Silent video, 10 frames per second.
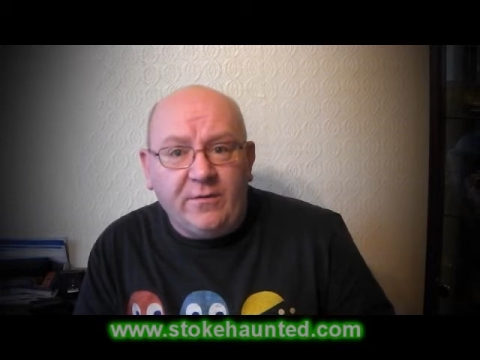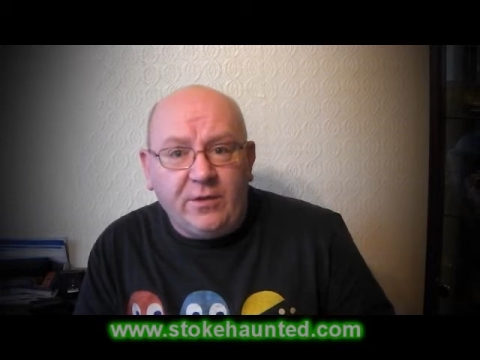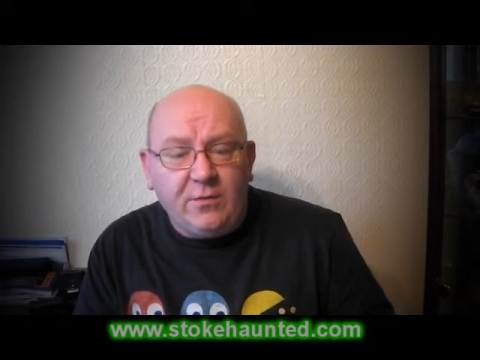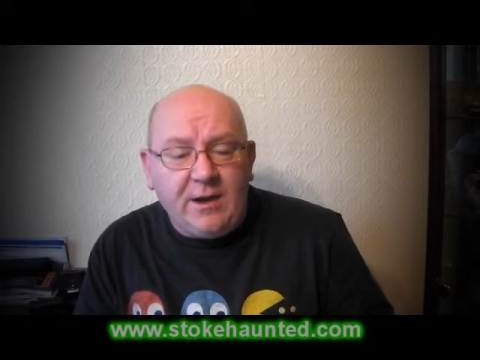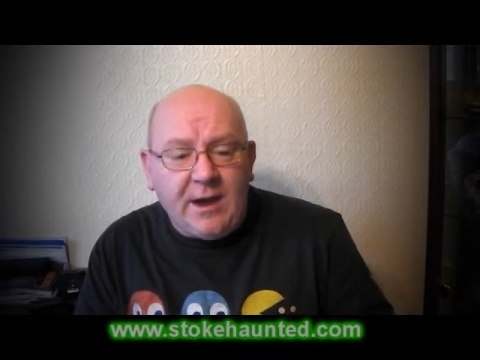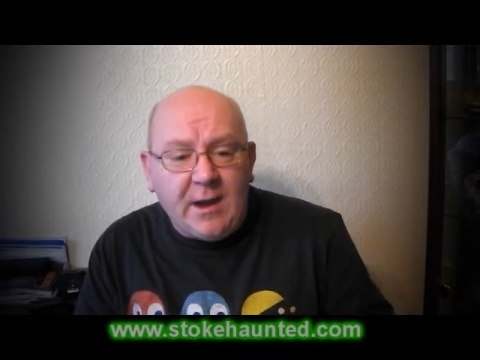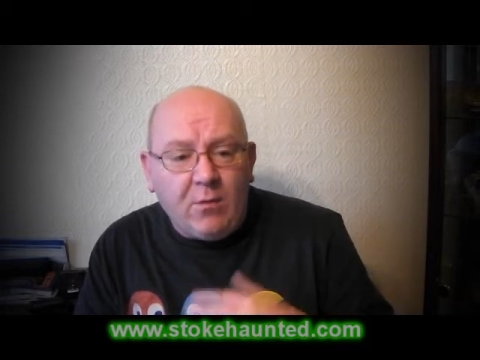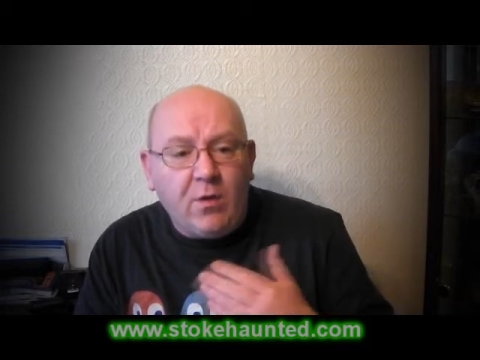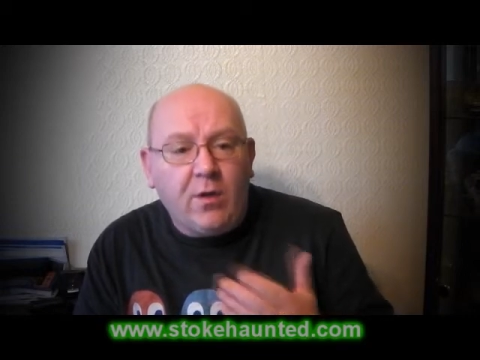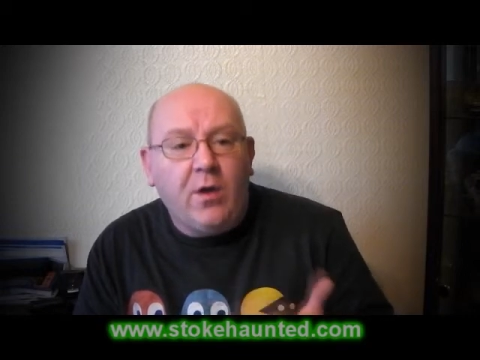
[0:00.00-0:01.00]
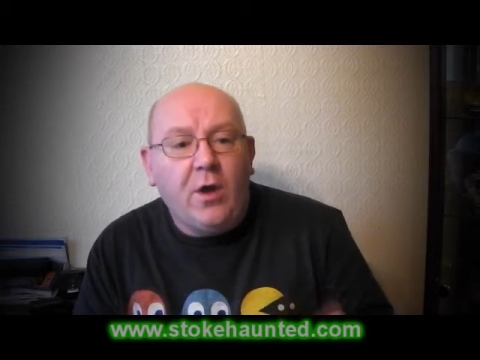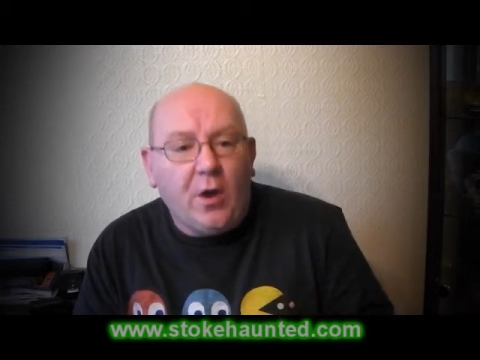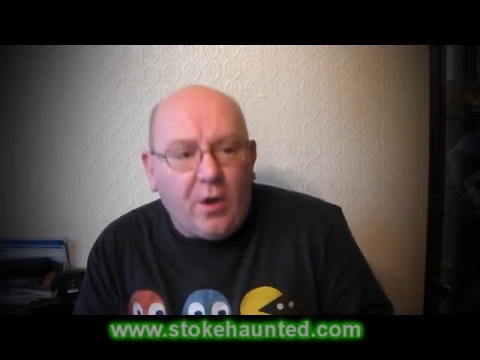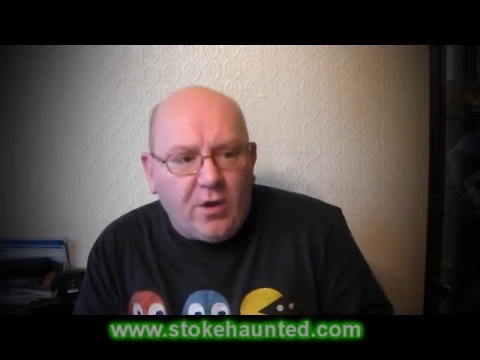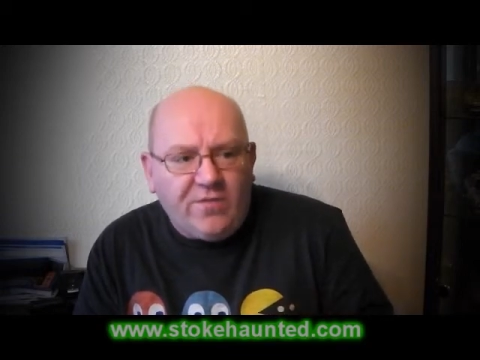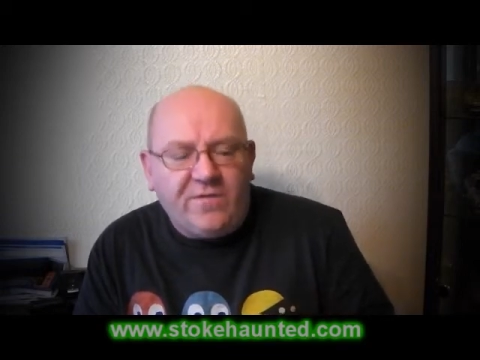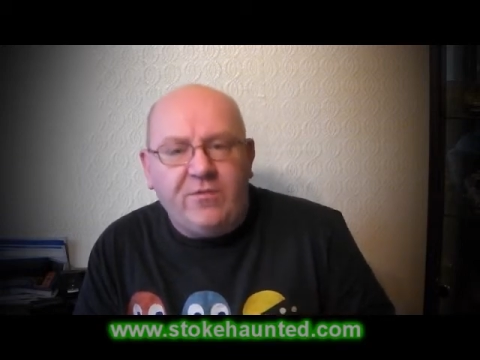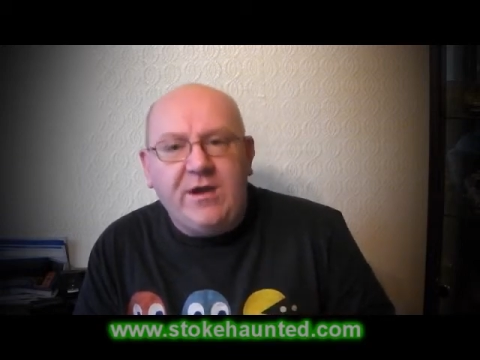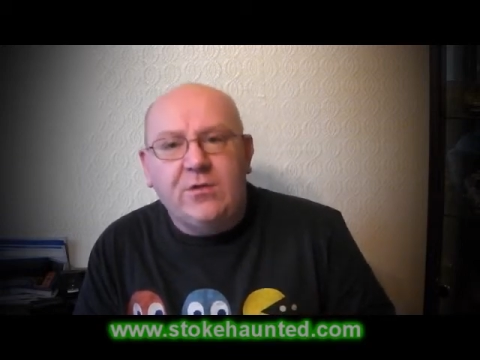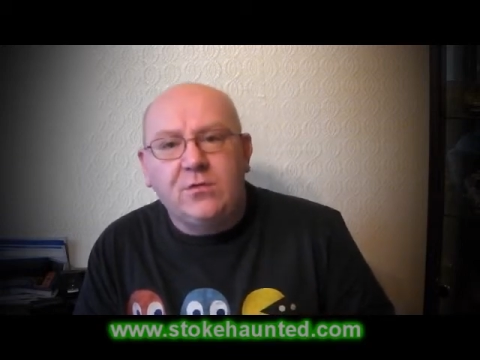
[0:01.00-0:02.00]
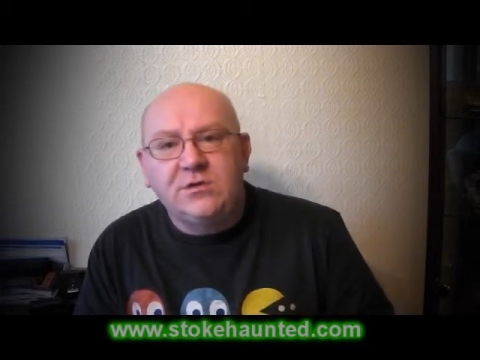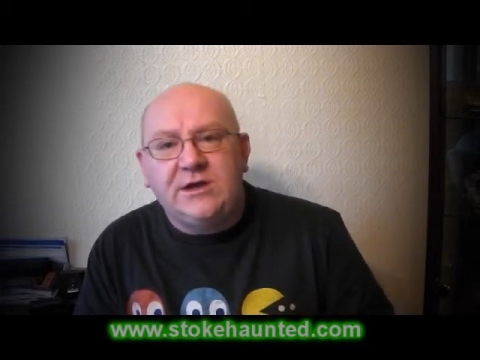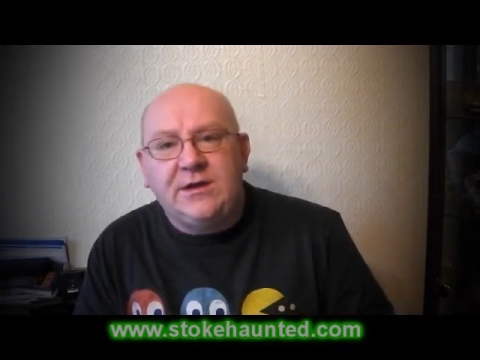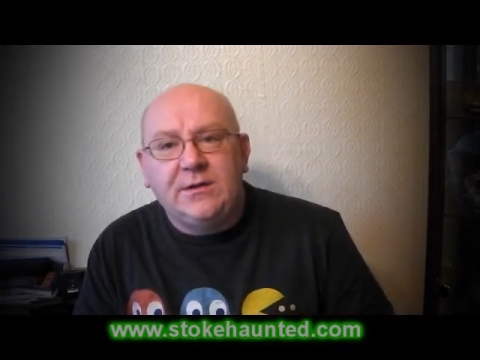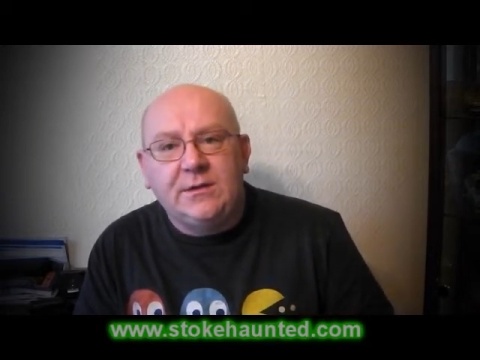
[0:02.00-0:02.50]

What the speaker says: that we're now over recording?